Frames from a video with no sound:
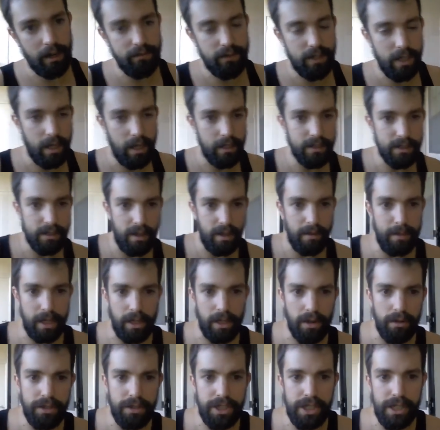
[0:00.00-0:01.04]
I've done. So I've been
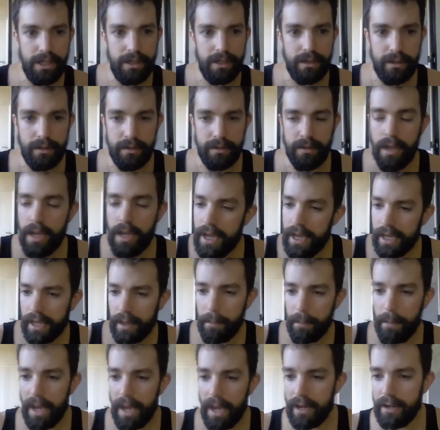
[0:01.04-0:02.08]
coaching
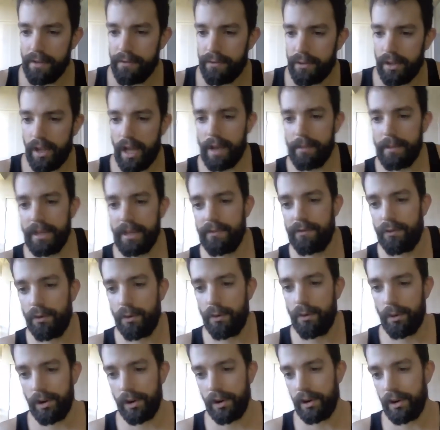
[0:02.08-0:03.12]
competitive climbing
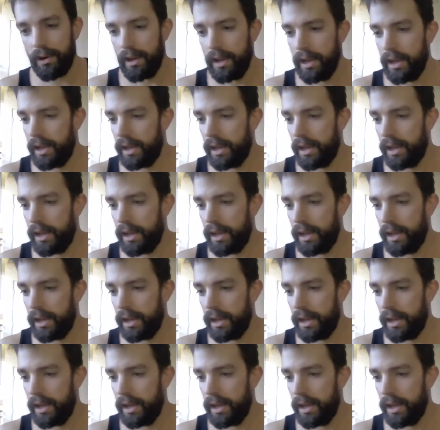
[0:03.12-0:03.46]
for